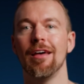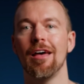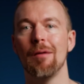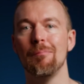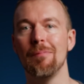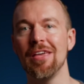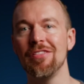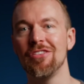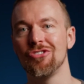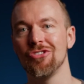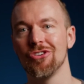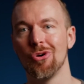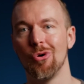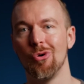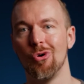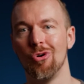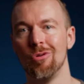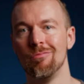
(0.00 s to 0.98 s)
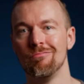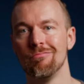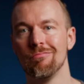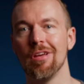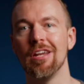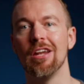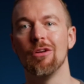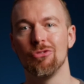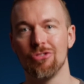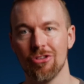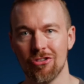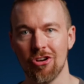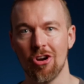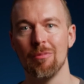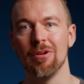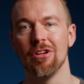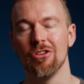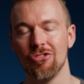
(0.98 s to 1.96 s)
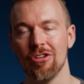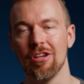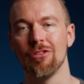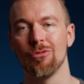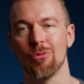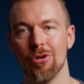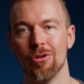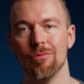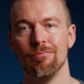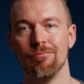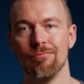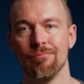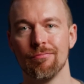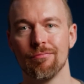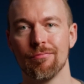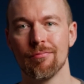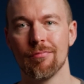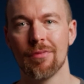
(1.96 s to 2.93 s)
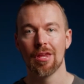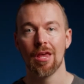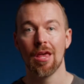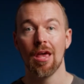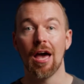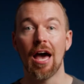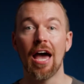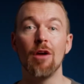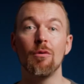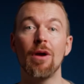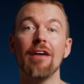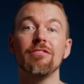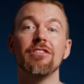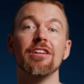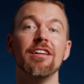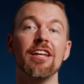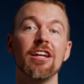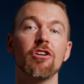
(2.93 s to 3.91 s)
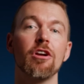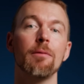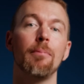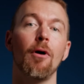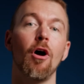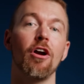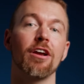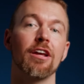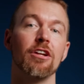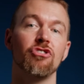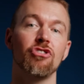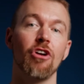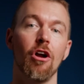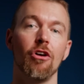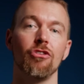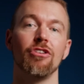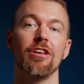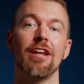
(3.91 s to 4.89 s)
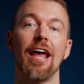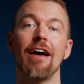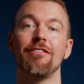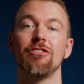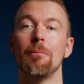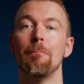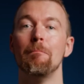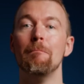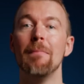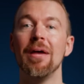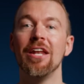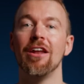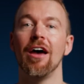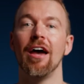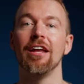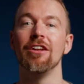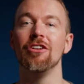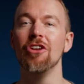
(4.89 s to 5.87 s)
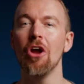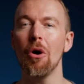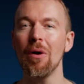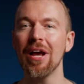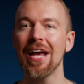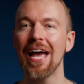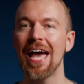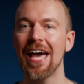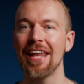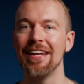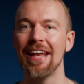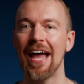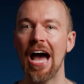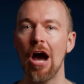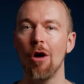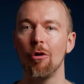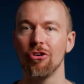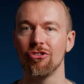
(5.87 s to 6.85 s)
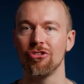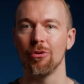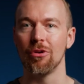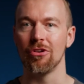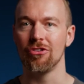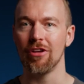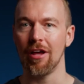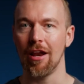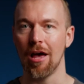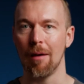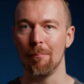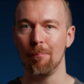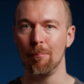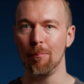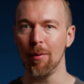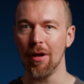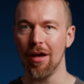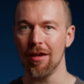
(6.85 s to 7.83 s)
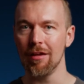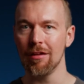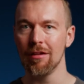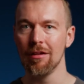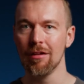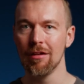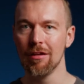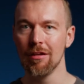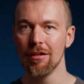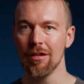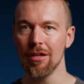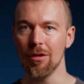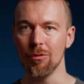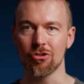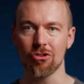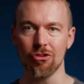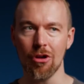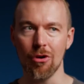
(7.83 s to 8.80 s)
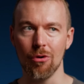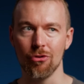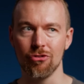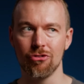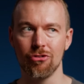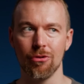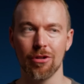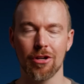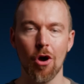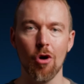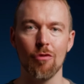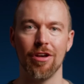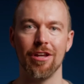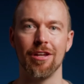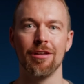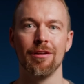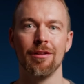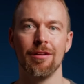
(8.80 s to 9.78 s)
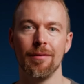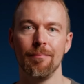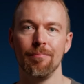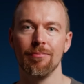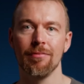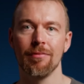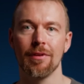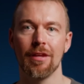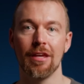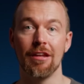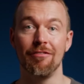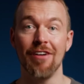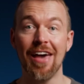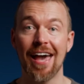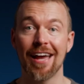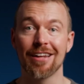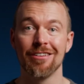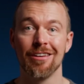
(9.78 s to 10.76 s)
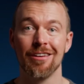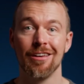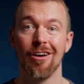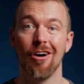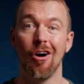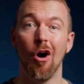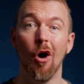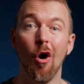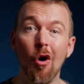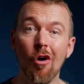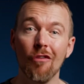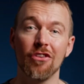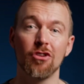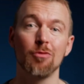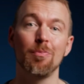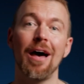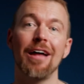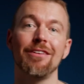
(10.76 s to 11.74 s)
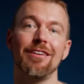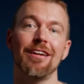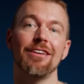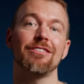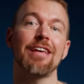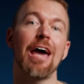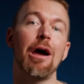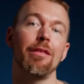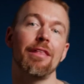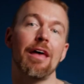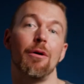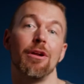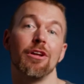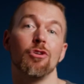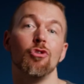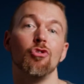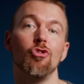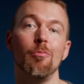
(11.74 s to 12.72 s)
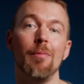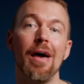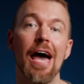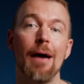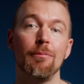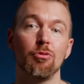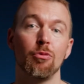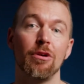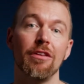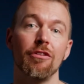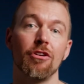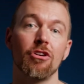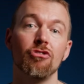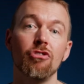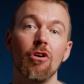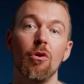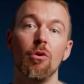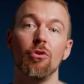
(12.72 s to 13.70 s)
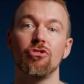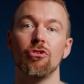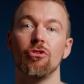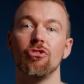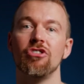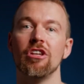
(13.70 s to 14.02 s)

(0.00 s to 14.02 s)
I made this a goal and I was determined to see it through. I arrived at Ninigret Park in Charleston after midnight, knowing I had an hour or so to set up, but it was closed due to COVID. In fact, all of the spots that I scouted out on Google Maps were either closed or